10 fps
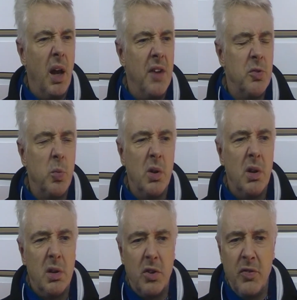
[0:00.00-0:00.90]
And I said,
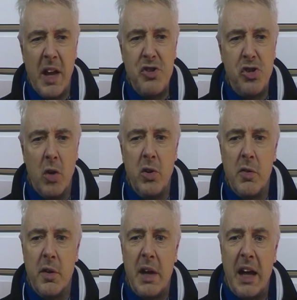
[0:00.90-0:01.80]
well, doesn't that show
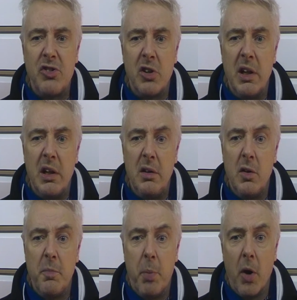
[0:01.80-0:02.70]
you that actually
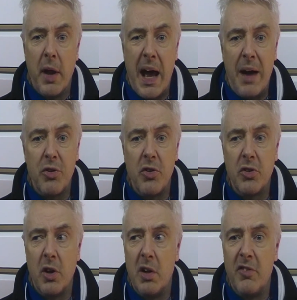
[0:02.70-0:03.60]
you bought a house
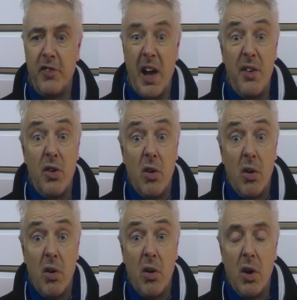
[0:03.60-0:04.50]
that's going to flood?
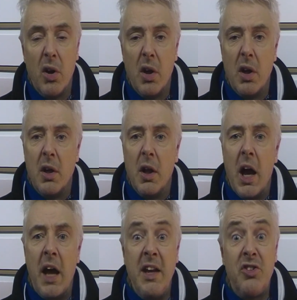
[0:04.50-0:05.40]

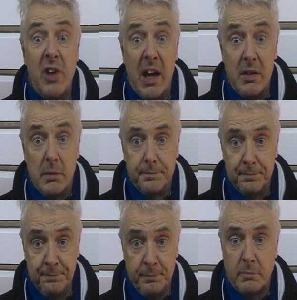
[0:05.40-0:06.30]
And he said,
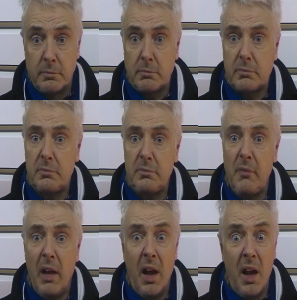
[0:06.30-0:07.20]
and
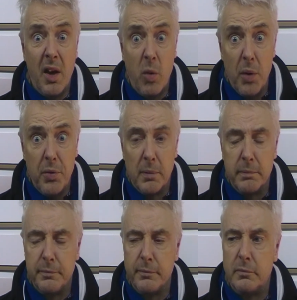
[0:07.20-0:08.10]
I quote,
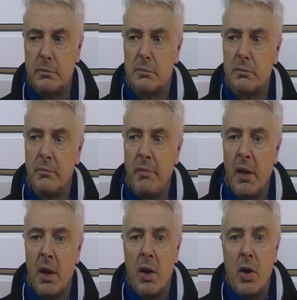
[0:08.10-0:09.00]

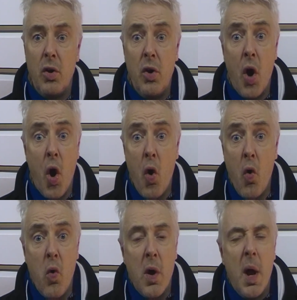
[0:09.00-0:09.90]

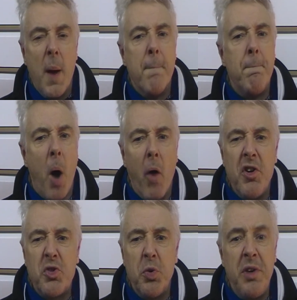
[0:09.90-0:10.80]
no,
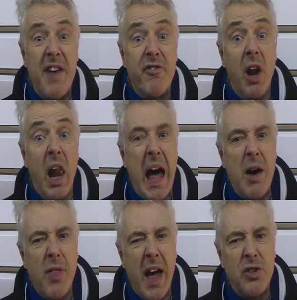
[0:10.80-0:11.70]
Boris would never
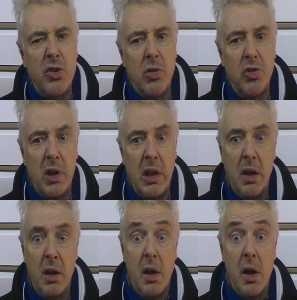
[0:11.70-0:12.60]
allow that, you see.